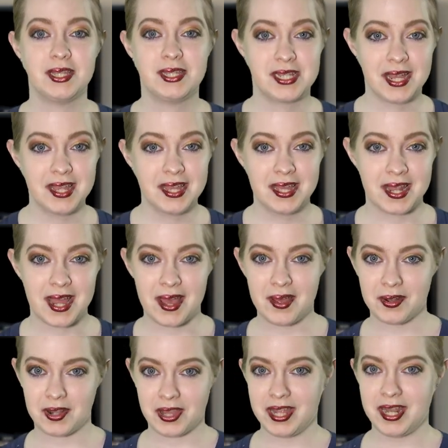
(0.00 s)
checking it
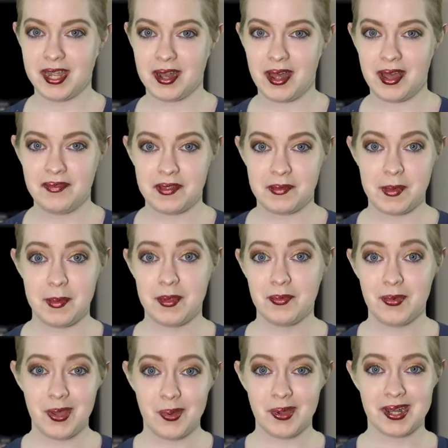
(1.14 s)
out, cleaning it off, and maybe
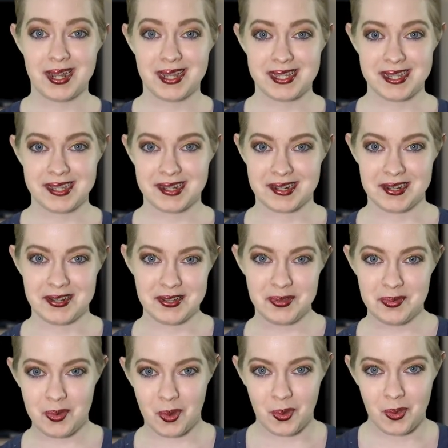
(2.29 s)
reorganizing it in a
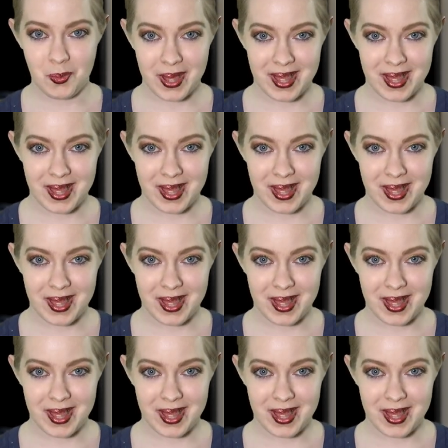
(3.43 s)
new cool